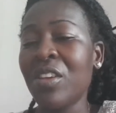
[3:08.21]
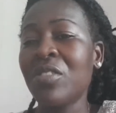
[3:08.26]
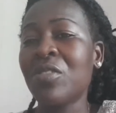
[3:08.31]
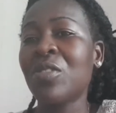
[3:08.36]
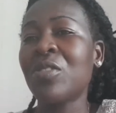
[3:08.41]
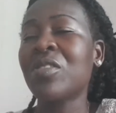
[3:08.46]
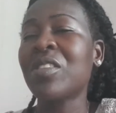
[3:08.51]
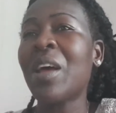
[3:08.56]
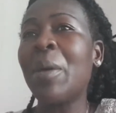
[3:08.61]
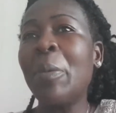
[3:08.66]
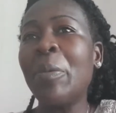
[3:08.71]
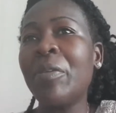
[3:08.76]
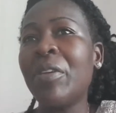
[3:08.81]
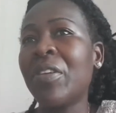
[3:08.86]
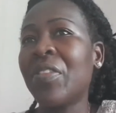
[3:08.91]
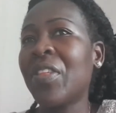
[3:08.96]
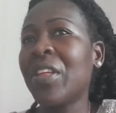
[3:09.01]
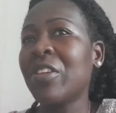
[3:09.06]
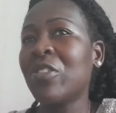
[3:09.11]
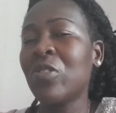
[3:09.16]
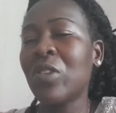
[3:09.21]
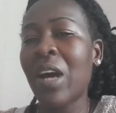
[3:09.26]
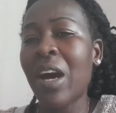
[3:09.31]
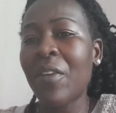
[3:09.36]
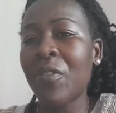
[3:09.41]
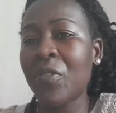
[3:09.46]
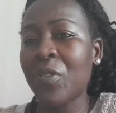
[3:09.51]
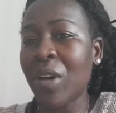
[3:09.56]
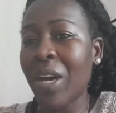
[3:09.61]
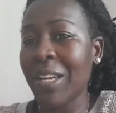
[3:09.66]
So some of the things you
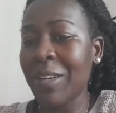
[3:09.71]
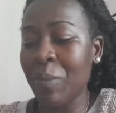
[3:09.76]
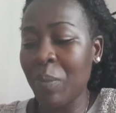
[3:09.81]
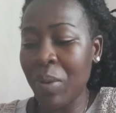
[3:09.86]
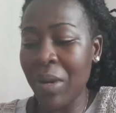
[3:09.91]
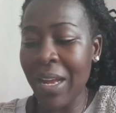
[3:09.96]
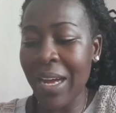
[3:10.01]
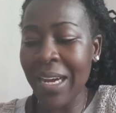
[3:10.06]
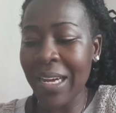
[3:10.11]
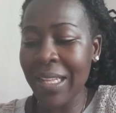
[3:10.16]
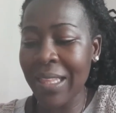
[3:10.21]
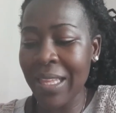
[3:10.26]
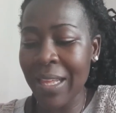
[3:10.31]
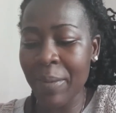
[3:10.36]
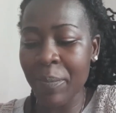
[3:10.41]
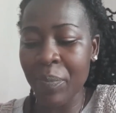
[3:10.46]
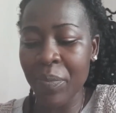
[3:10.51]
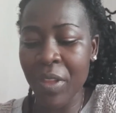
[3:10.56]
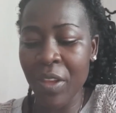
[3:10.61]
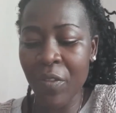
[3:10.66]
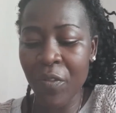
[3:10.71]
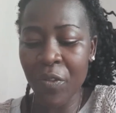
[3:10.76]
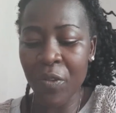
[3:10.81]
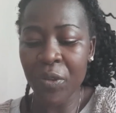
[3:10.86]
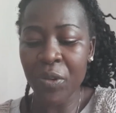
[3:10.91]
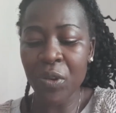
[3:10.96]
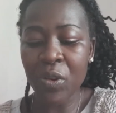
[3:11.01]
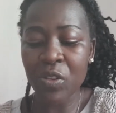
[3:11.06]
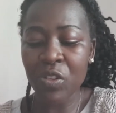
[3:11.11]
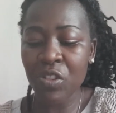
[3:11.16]
have to unplug them if
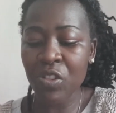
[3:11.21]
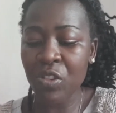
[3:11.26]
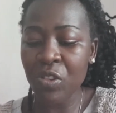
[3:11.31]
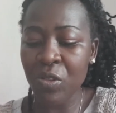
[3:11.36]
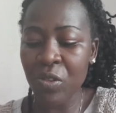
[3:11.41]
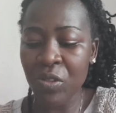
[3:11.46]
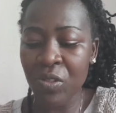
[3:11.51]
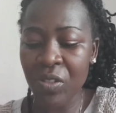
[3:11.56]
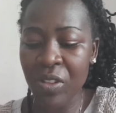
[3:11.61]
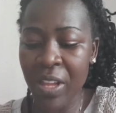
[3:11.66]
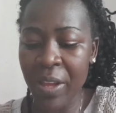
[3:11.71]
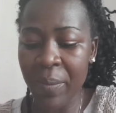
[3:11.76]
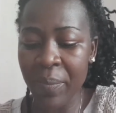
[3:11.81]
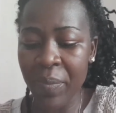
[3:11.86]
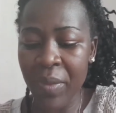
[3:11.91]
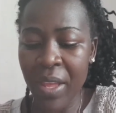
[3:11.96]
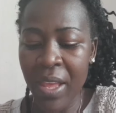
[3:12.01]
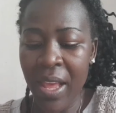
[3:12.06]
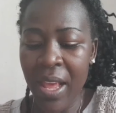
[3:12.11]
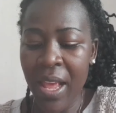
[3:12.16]
you don't use them.